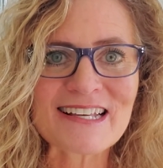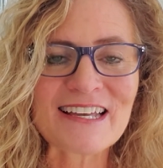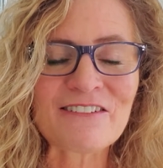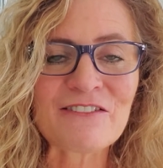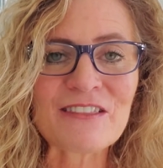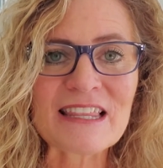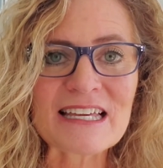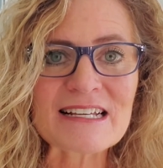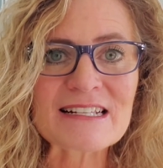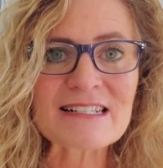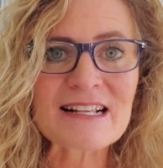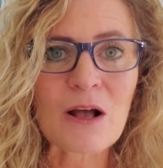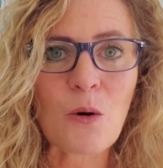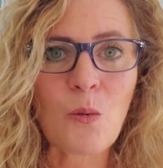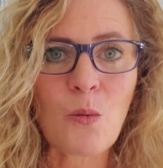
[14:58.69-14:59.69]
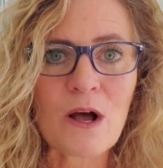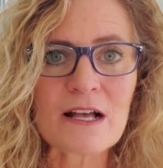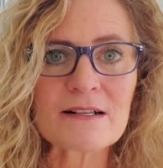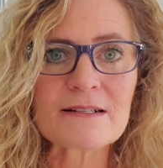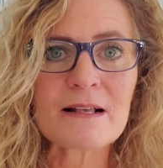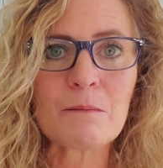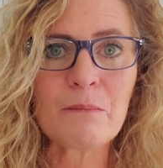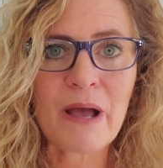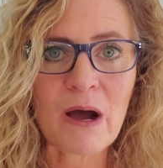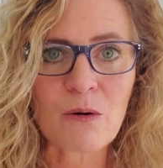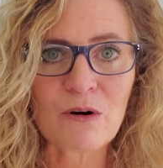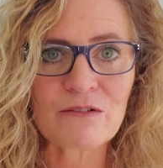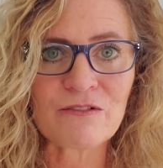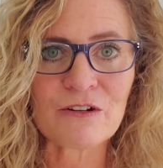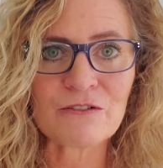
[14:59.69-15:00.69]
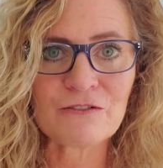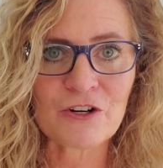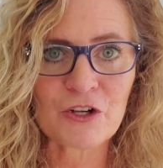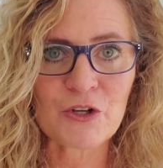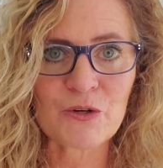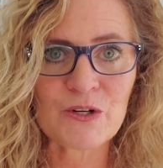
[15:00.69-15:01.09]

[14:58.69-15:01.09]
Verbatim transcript: if this was powerful for you